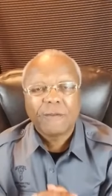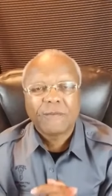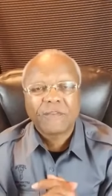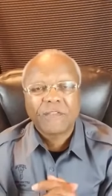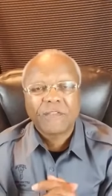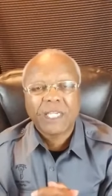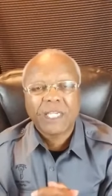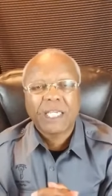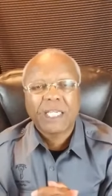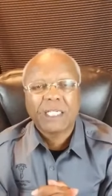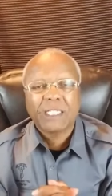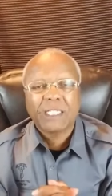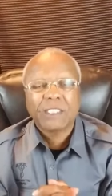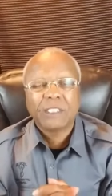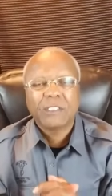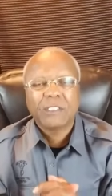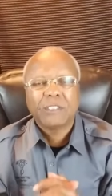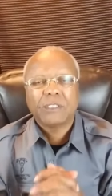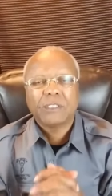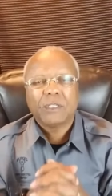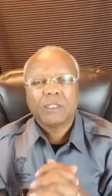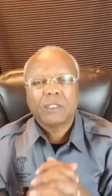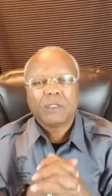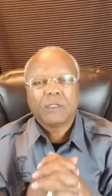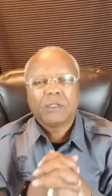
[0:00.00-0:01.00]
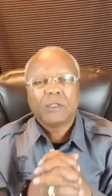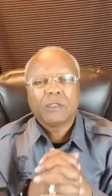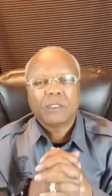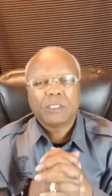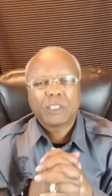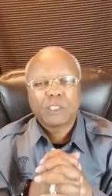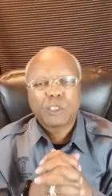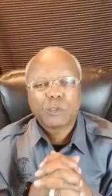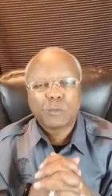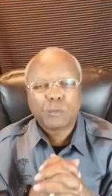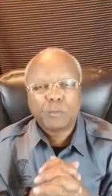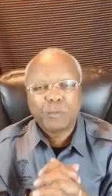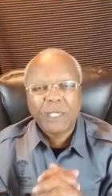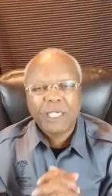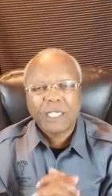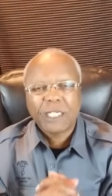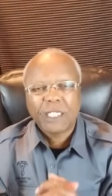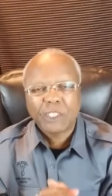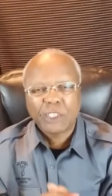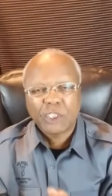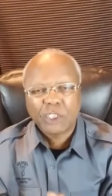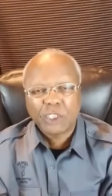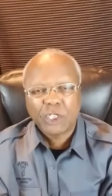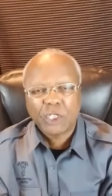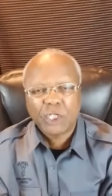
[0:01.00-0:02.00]
things
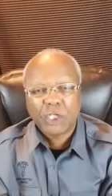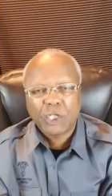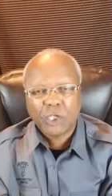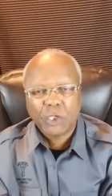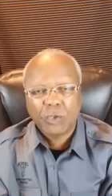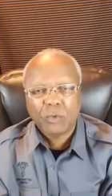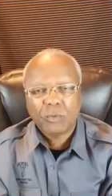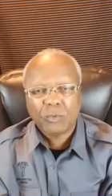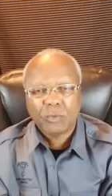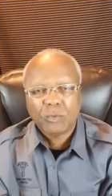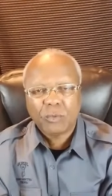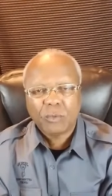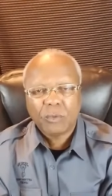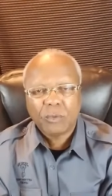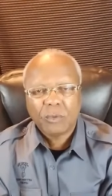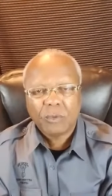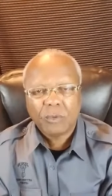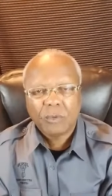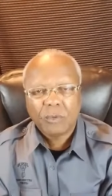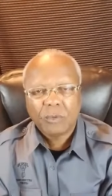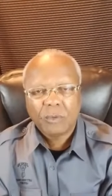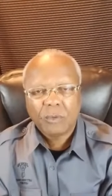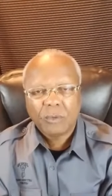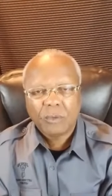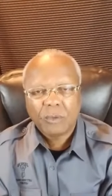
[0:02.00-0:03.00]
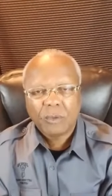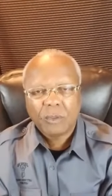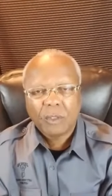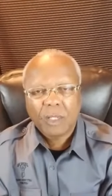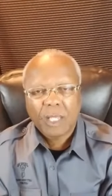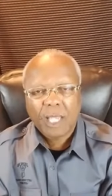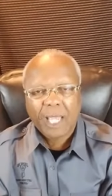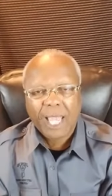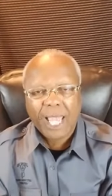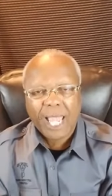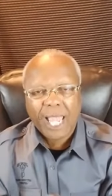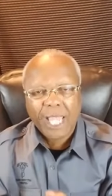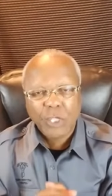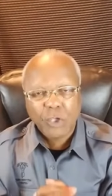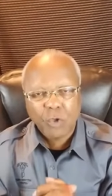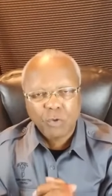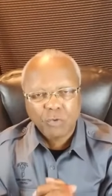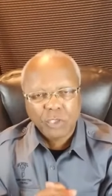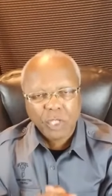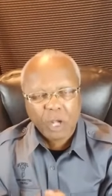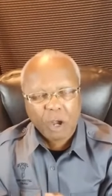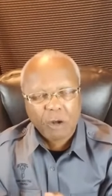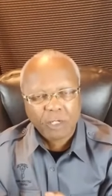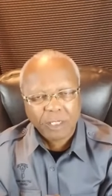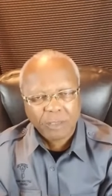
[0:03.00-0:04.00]
speaking to you and you
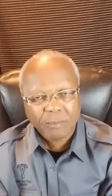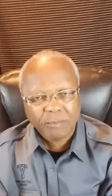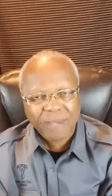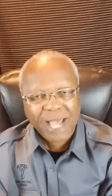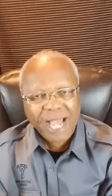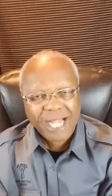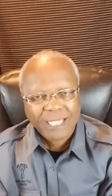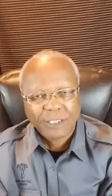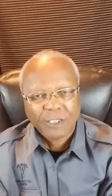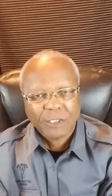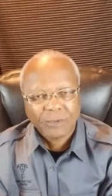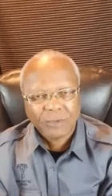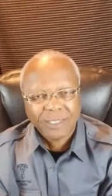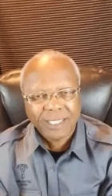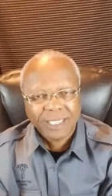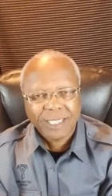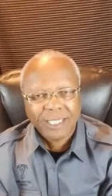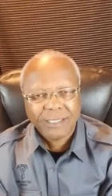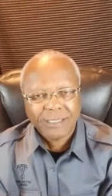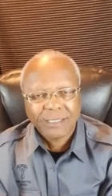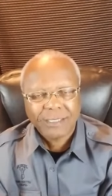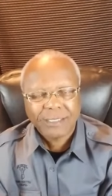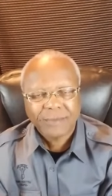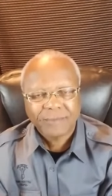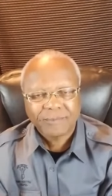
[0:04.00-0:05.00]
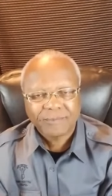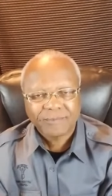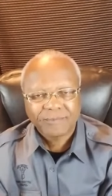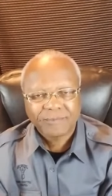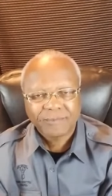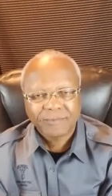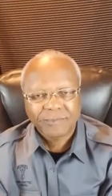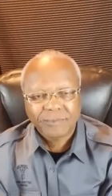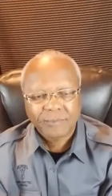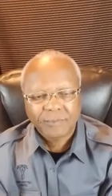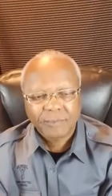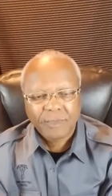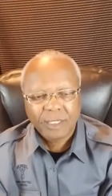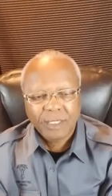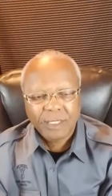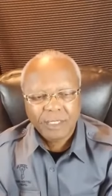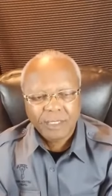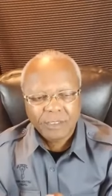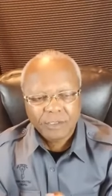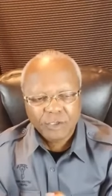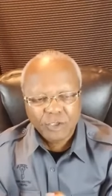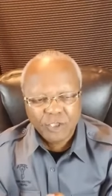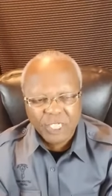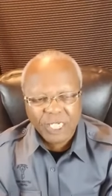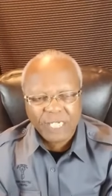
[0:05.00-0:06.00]
talking back to it.
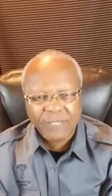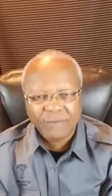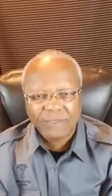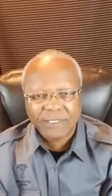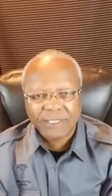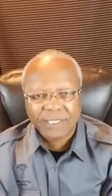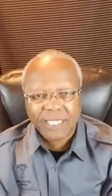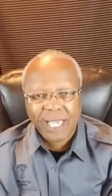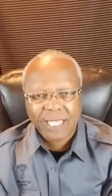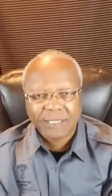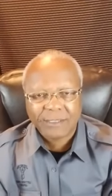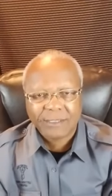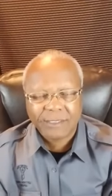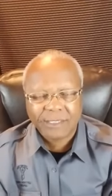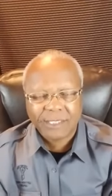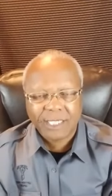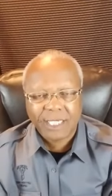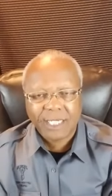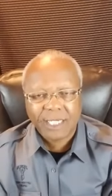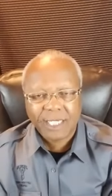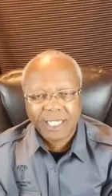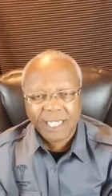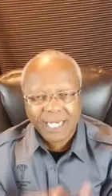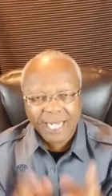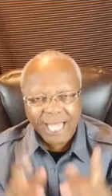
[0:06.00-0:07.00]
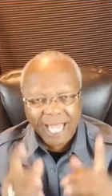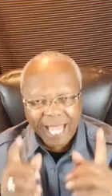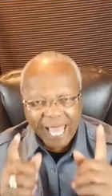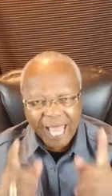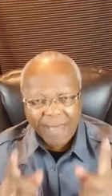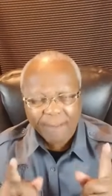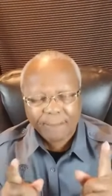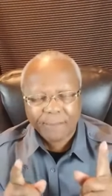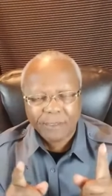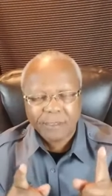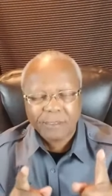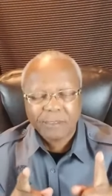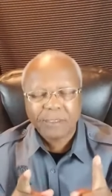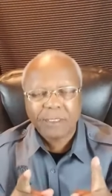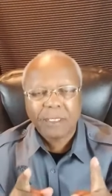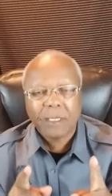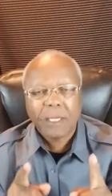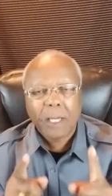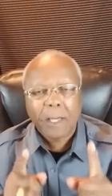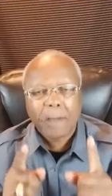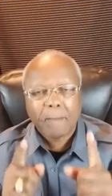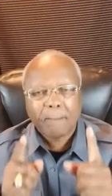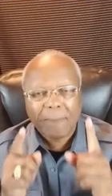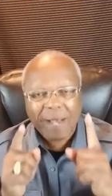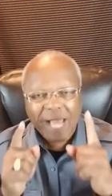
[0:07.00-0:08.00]
Jesus, as I said, it happens
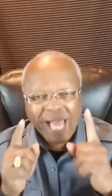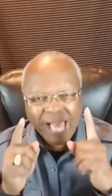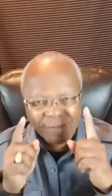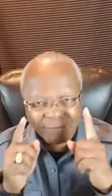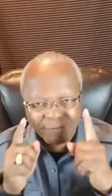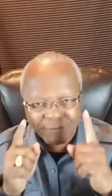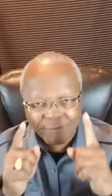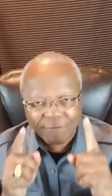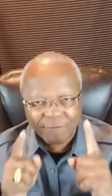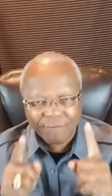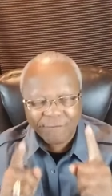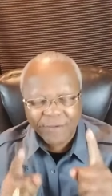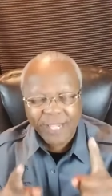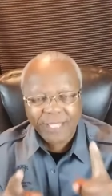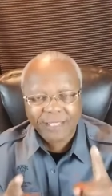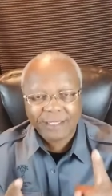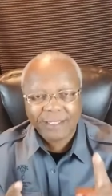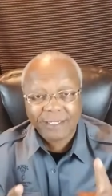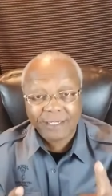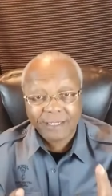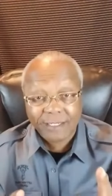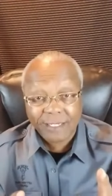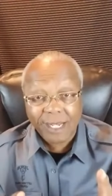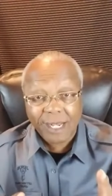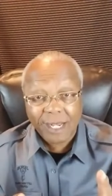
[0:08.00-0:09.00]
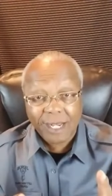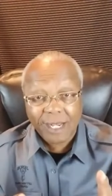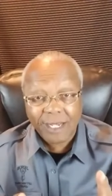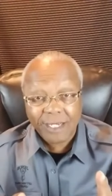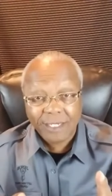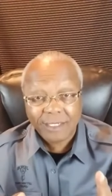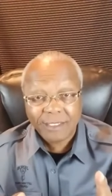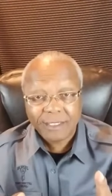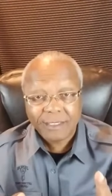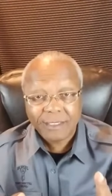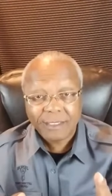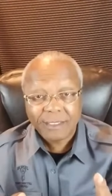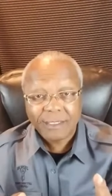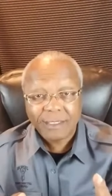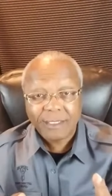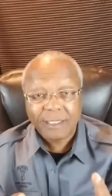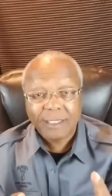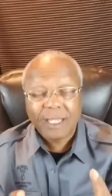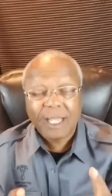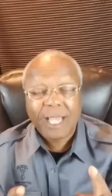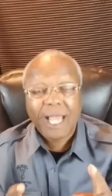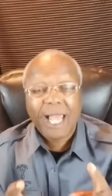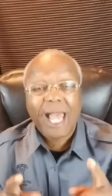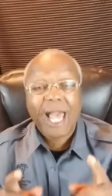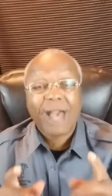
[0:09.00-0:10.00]
by having faith in God
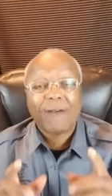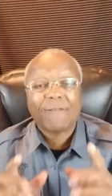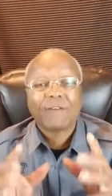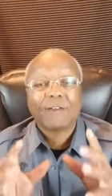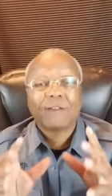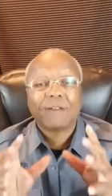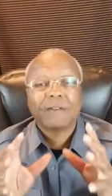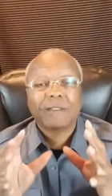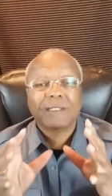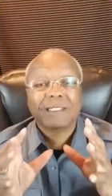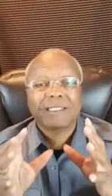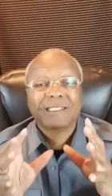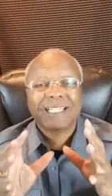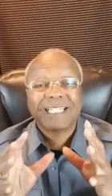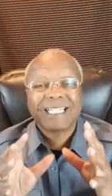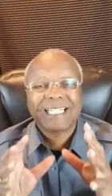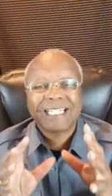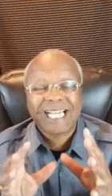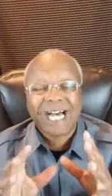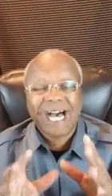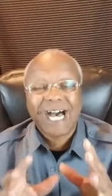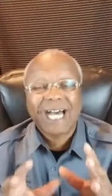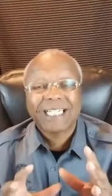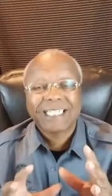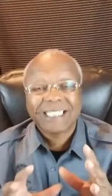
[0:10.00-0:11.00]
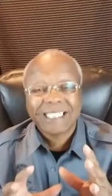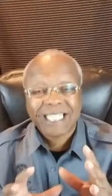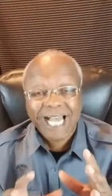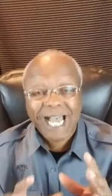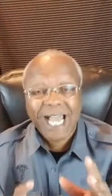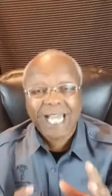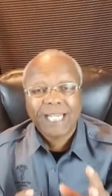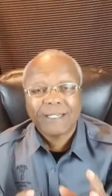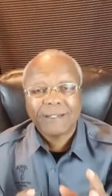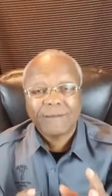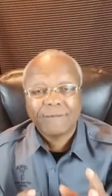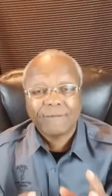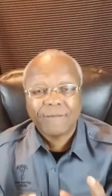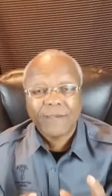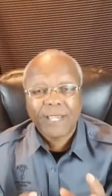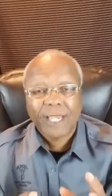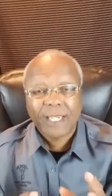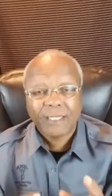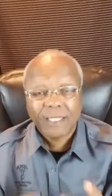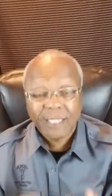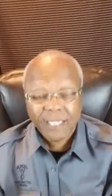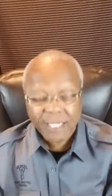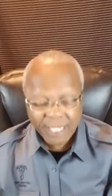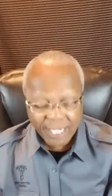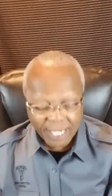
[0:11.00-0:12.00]
having the God kind of
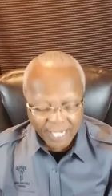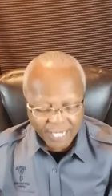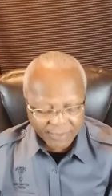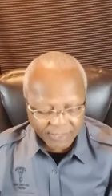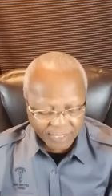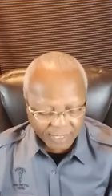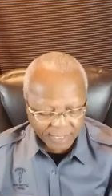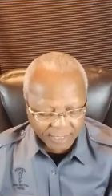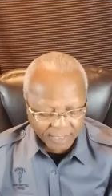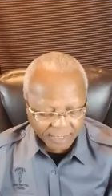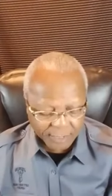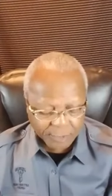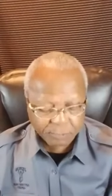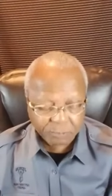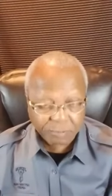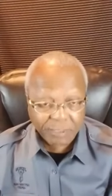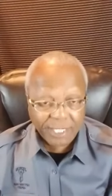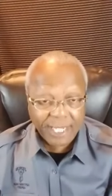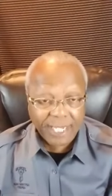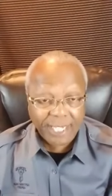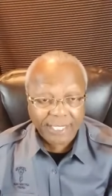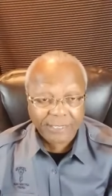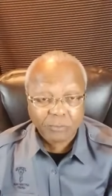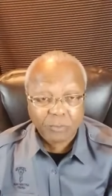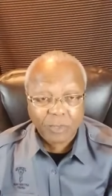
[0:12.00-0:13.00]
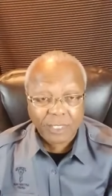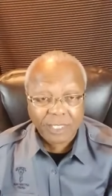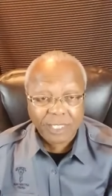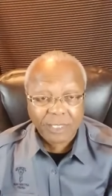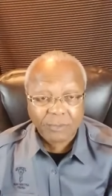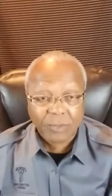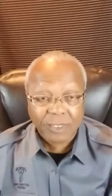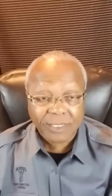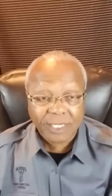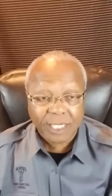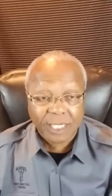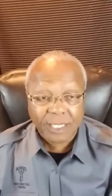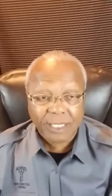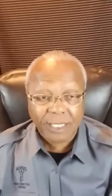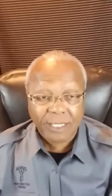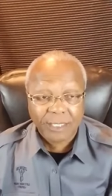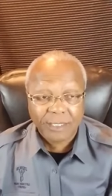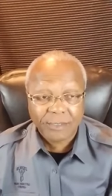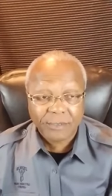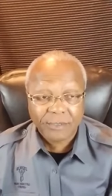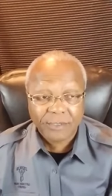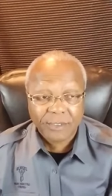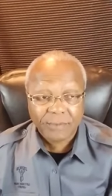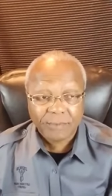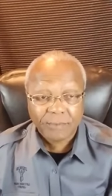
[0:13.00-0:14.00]
faith. And then he explains what, what that
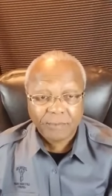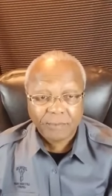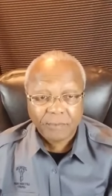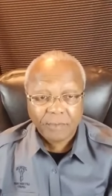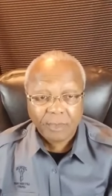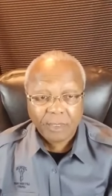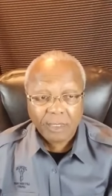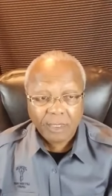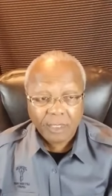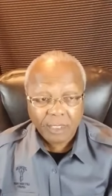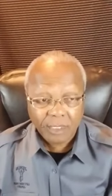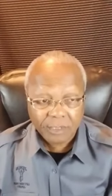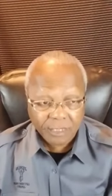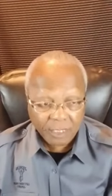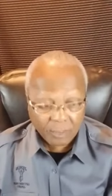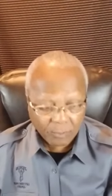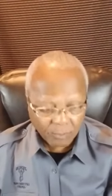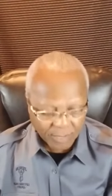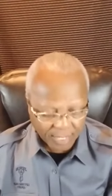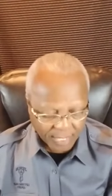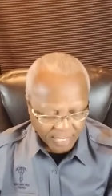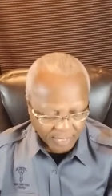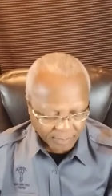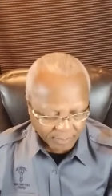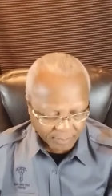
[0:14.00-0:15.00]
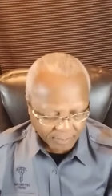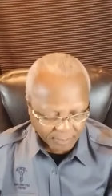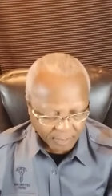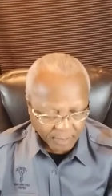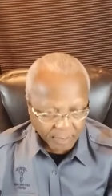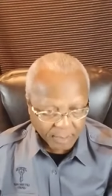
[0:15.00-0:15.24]
is. Is that right?